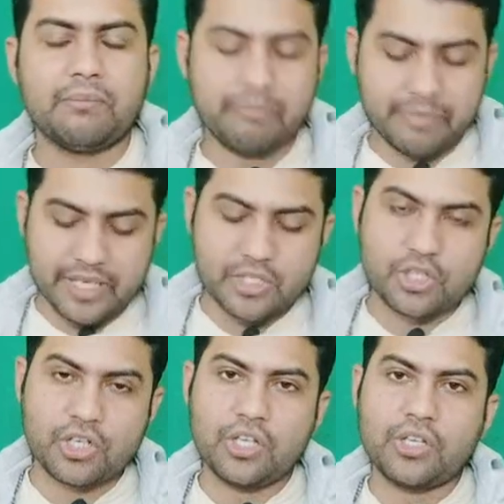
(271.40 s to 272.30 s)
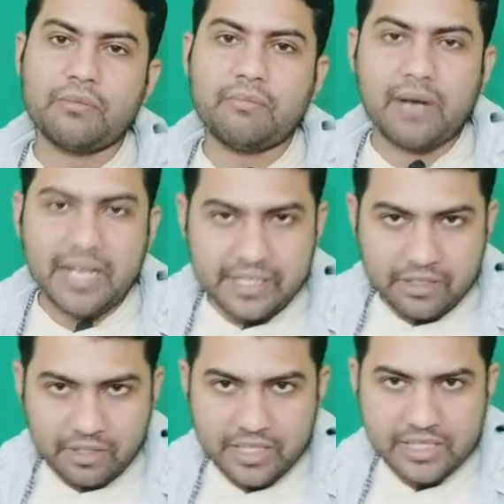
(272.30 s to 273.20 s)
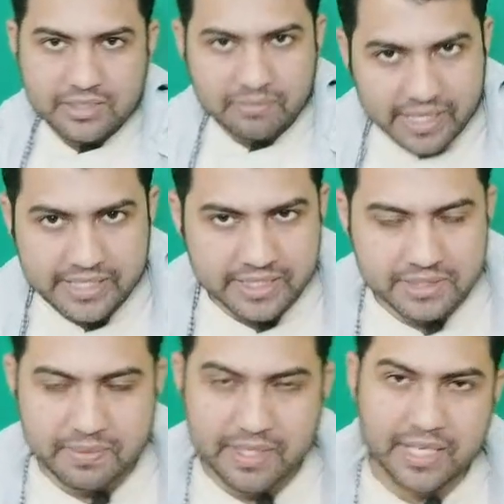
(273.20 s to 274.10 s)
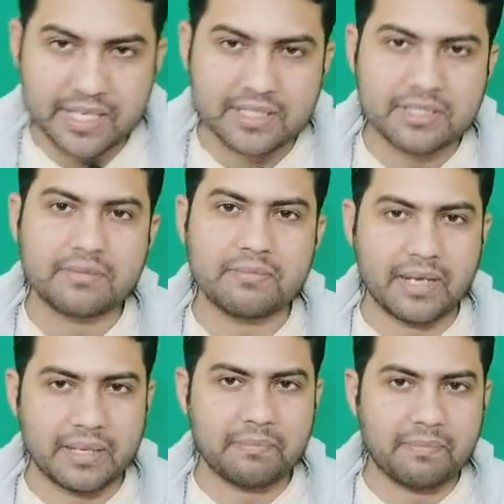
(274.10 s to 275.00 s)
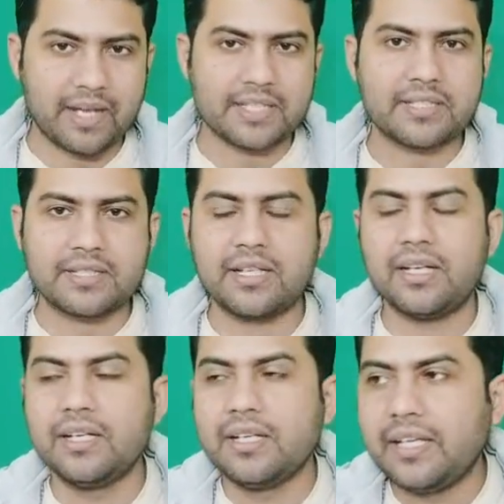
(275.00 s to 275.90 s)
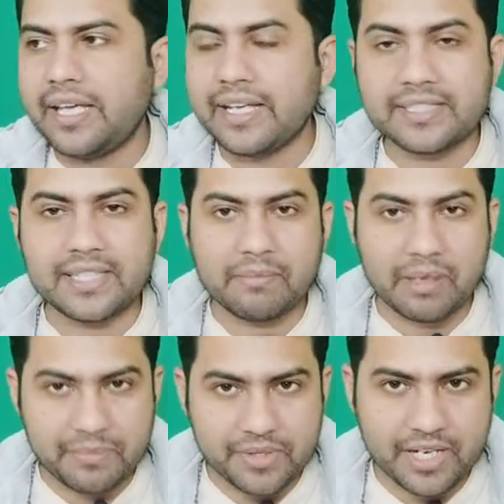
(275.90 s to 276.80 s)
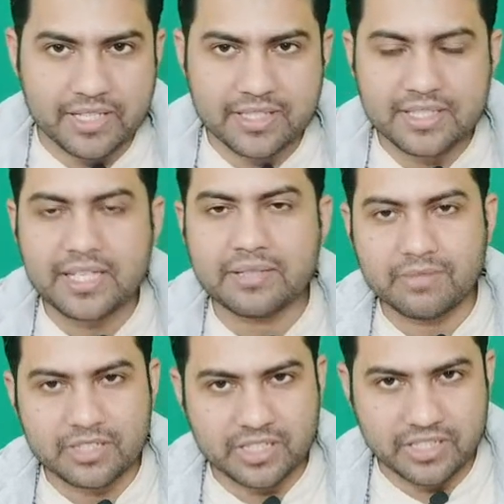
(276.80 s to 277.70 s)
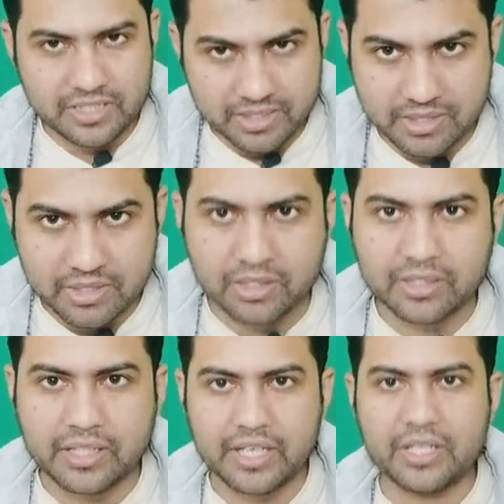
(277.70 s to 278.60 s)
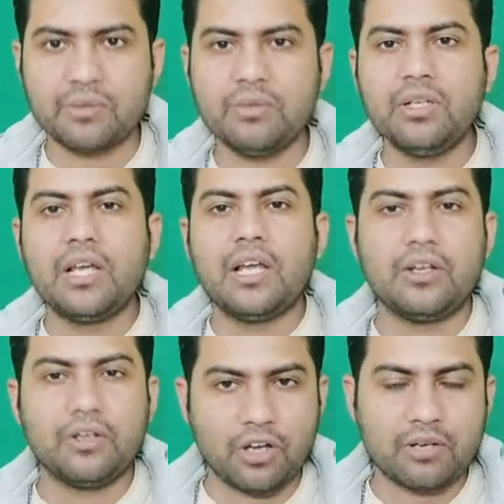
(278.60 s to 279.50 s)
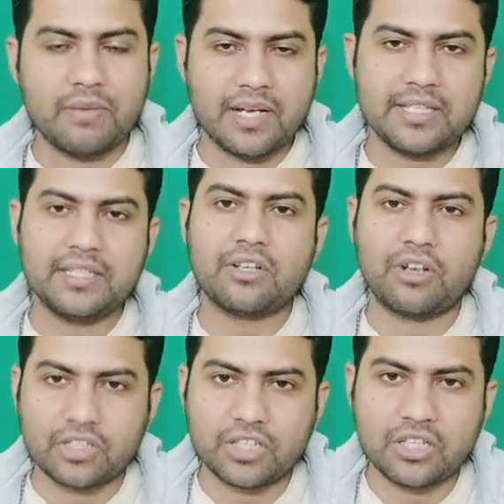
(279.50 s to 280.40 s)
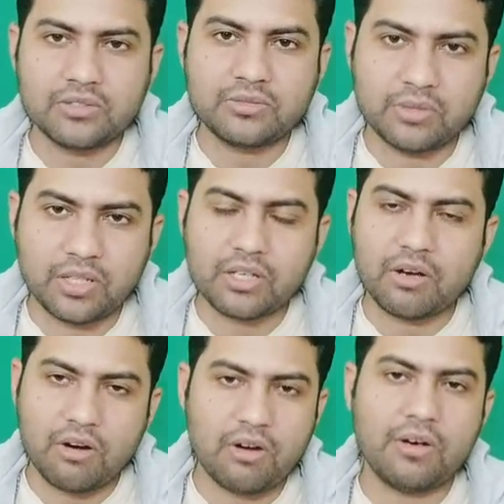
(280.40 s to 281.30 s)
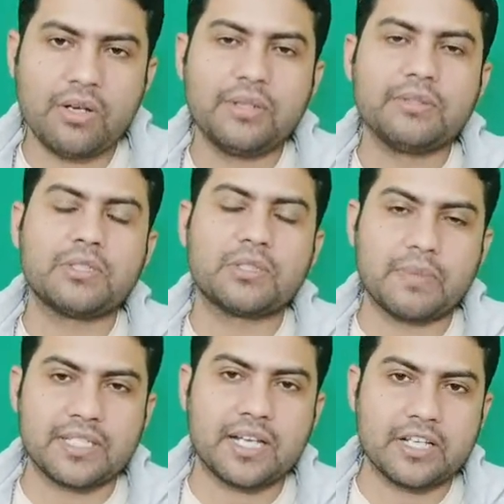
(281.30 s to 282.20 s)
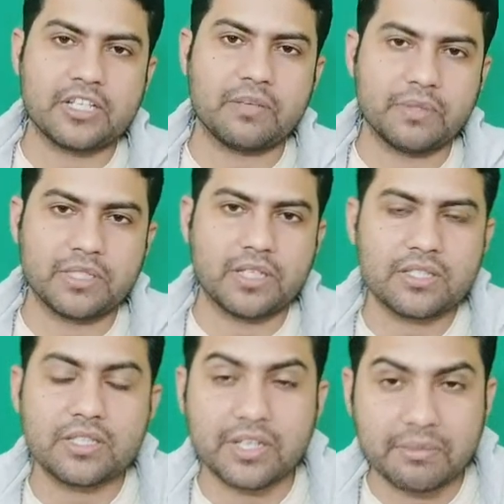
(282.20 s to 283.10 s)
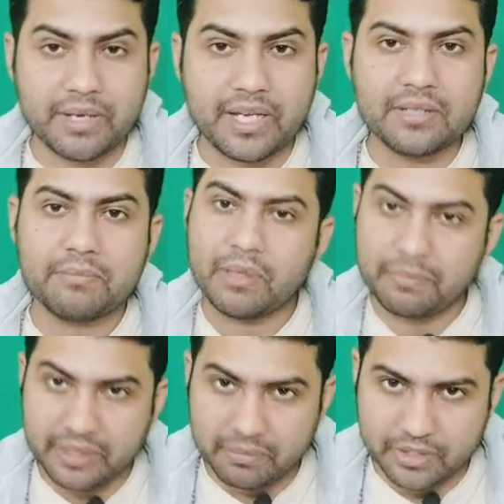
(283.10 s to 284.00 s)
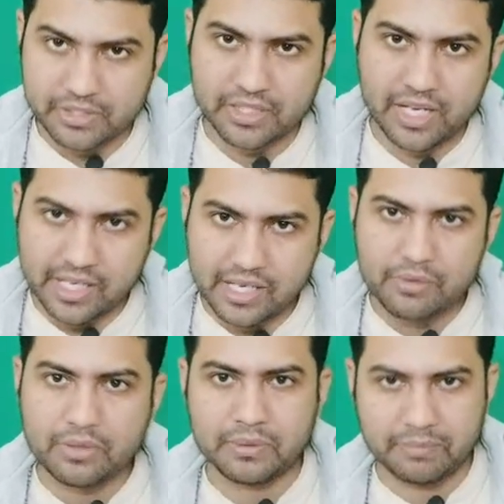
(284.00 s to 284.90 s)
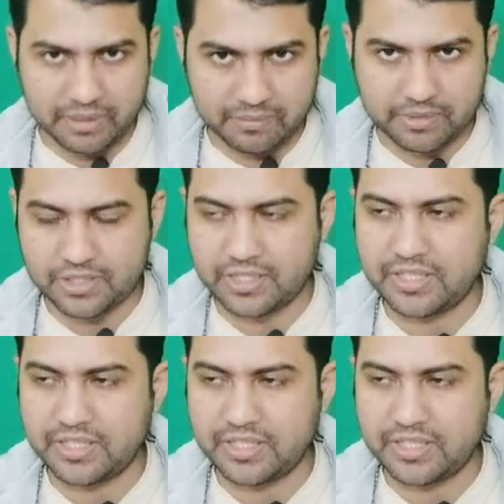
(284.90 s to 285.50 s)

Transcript: based on my knowledge, my experience, my past exam appearances, I must tell you, normally the cutoff for all specialist officers remain 50%, around 50%.